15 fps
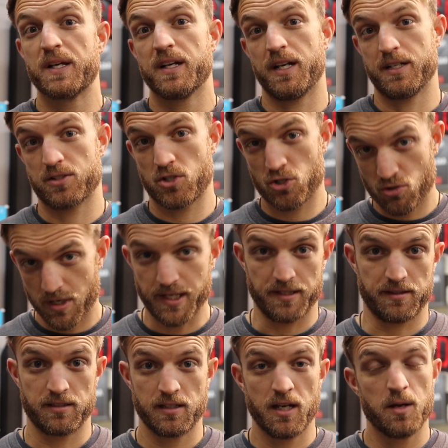and
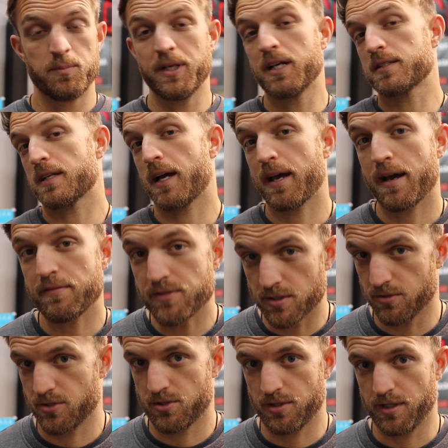strength, because I have no
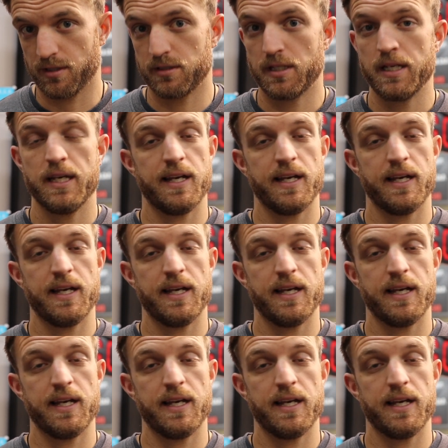strength.